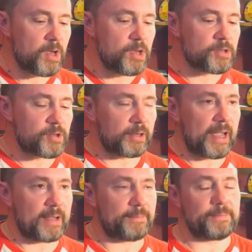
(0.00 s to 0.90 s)
So
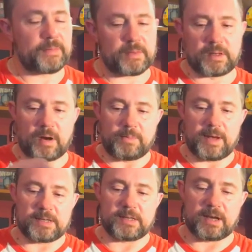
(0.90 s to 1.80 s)
yeah, going
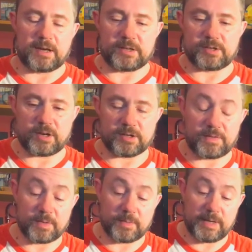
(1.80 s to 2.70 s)
back to the kind of structure for
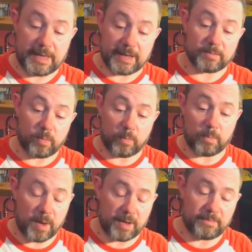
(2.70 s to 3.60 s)
the weekend,
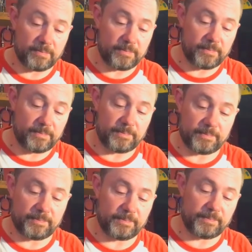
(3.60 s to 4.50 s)
my
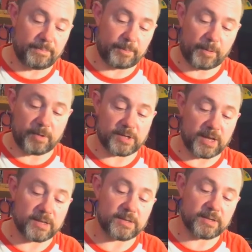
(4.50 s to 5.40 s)

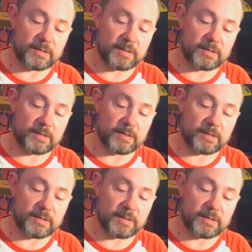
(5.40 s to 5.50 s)
process